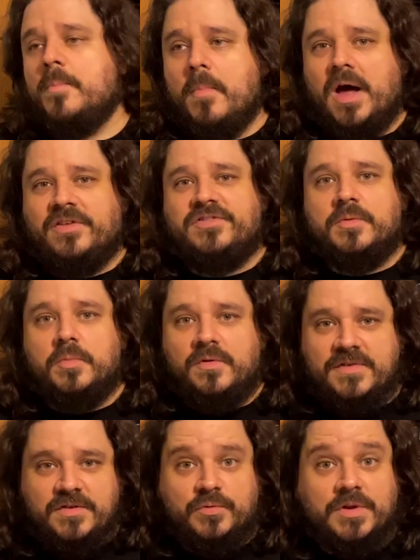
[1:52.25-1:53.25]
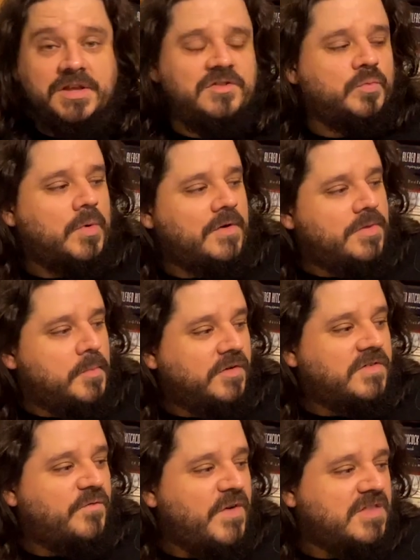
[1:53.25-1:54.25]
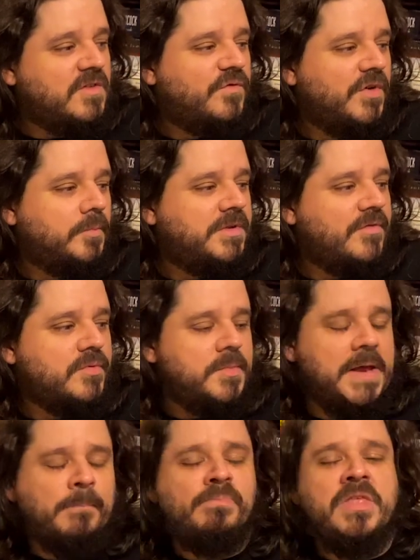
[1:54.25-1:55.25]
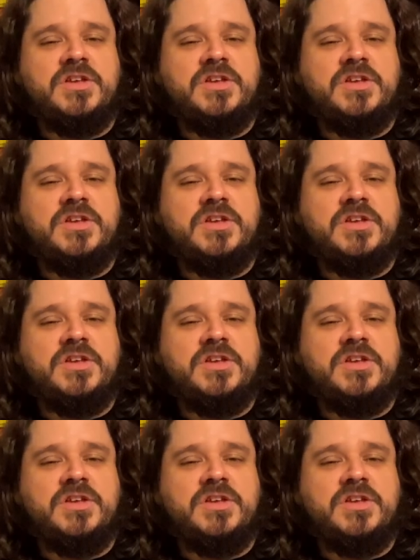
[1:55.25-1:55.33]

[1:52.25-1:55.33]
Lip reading: monster movies, really just one of the most effective films ever made.